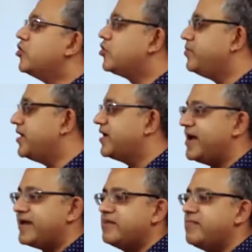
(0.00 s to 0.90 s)
to be
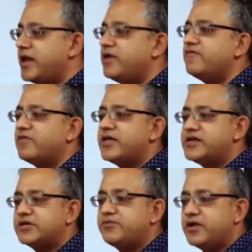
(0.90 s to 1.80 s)
great, and many of the
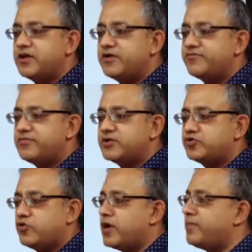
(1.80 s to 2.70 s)
things that we learn from the
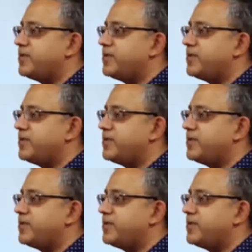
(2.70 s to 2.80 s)
Chola